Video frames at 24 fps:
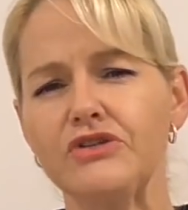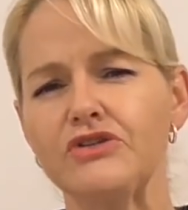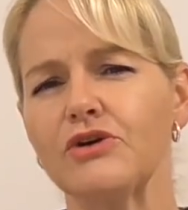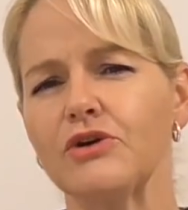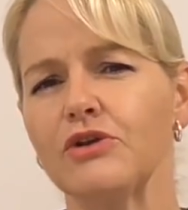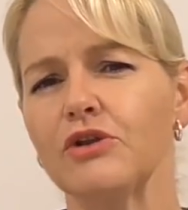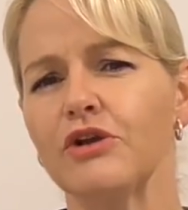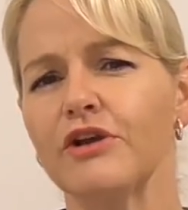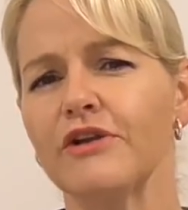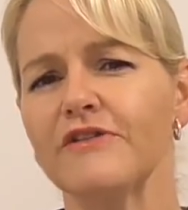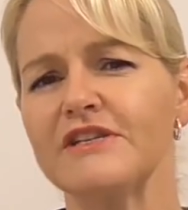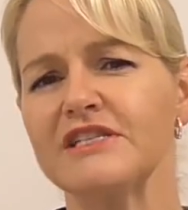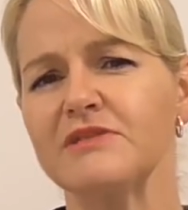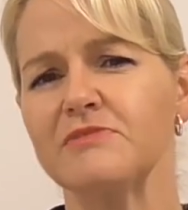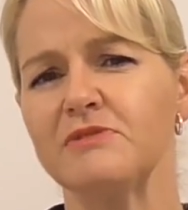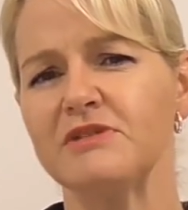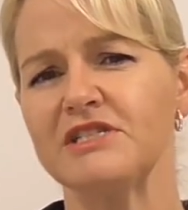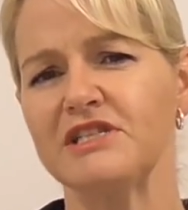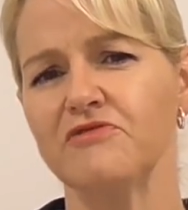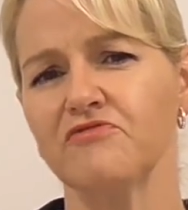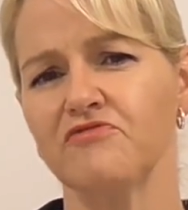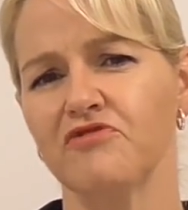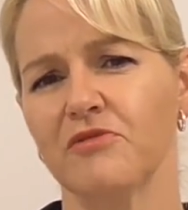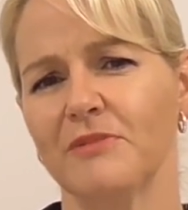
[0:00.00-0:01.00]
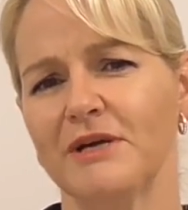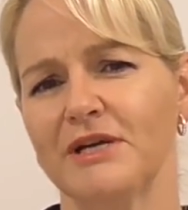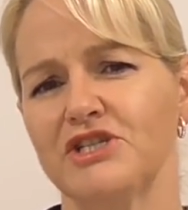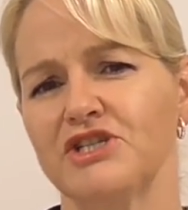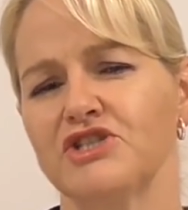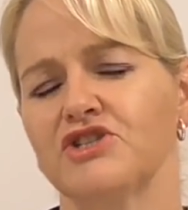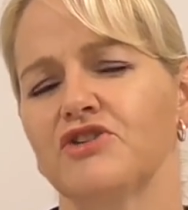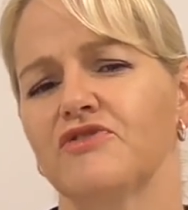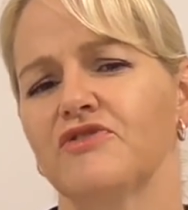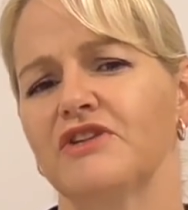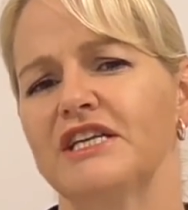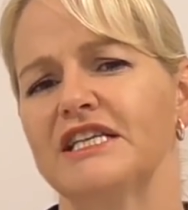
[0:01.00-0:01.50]
So a lot of this
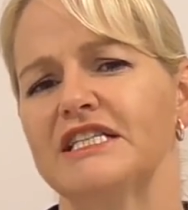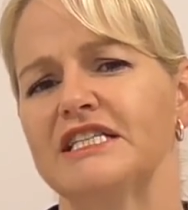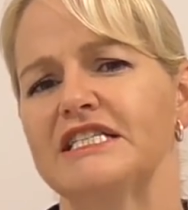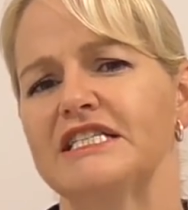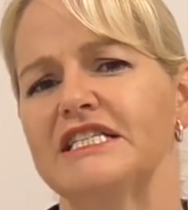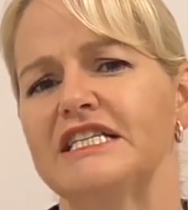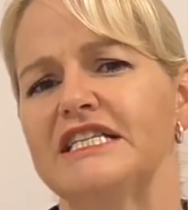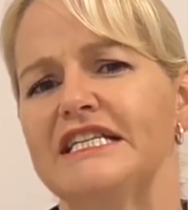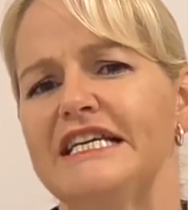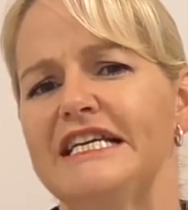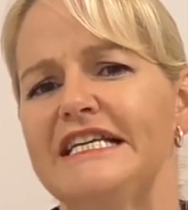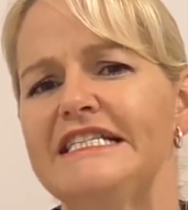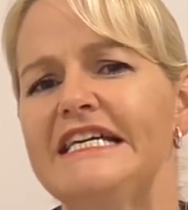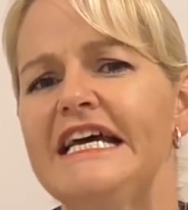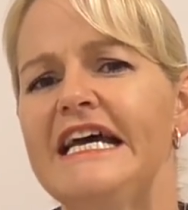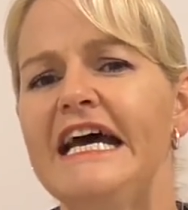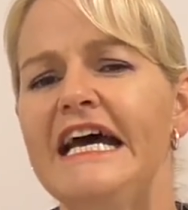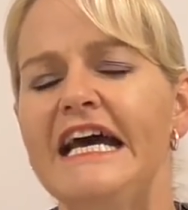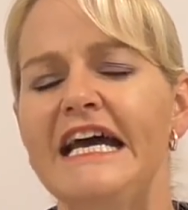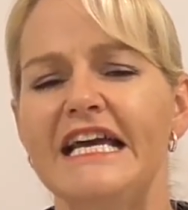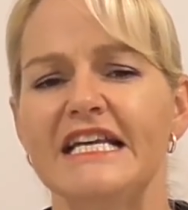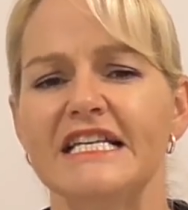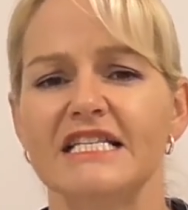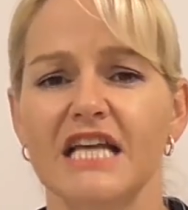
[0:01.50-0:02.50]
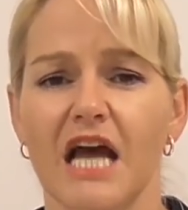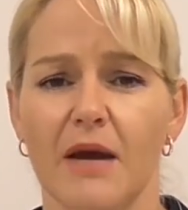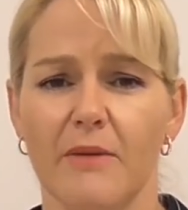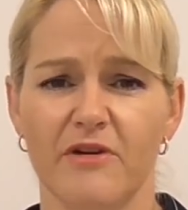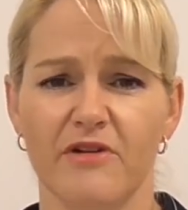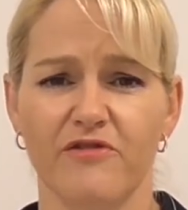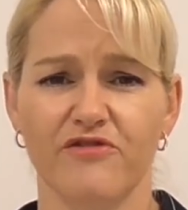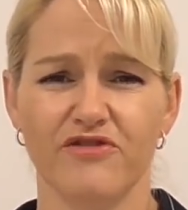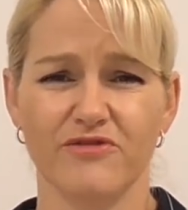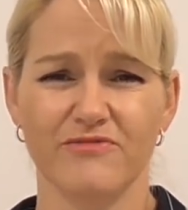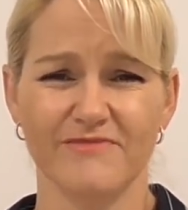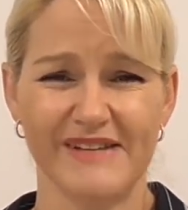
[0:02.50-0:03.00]
misinformation on the internet is
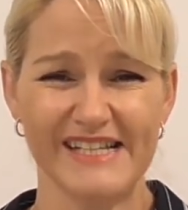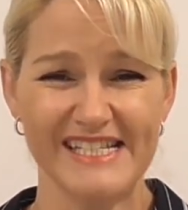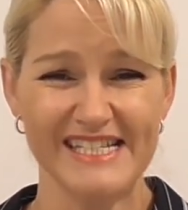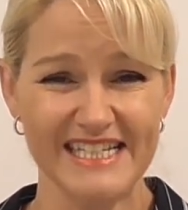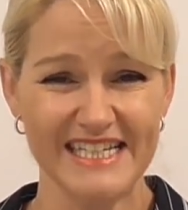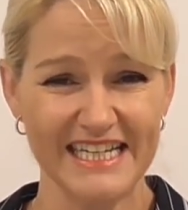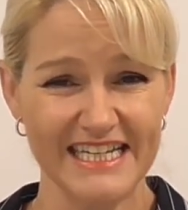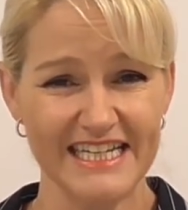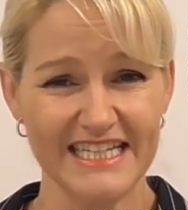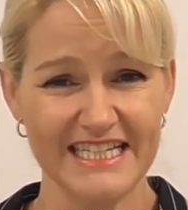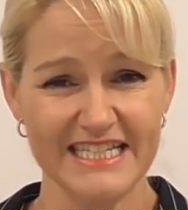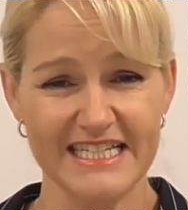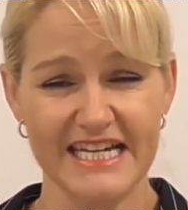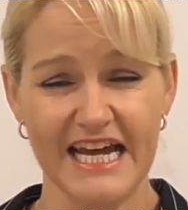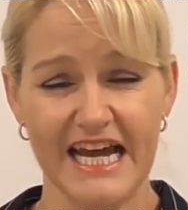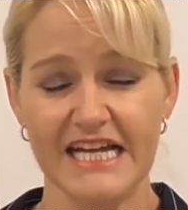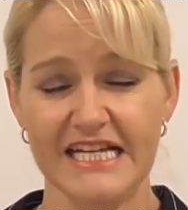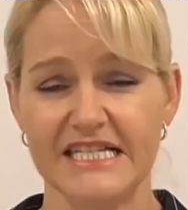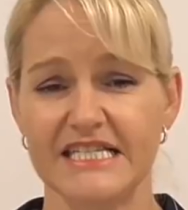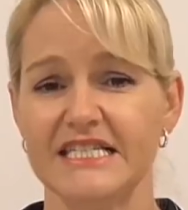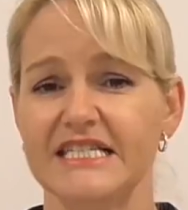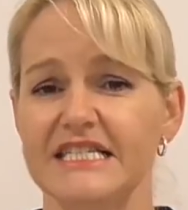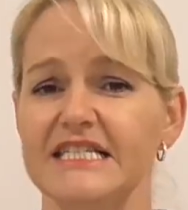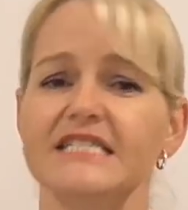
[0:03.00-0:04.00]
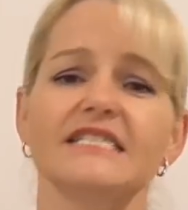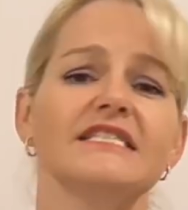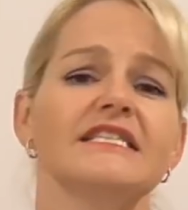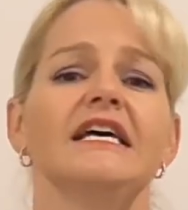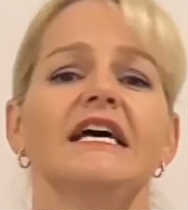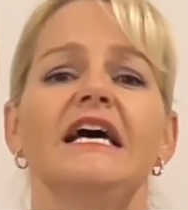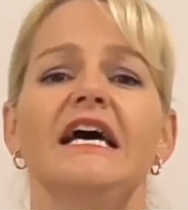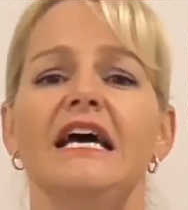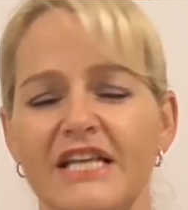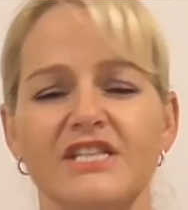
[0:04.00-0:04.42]
coming from scare tactics.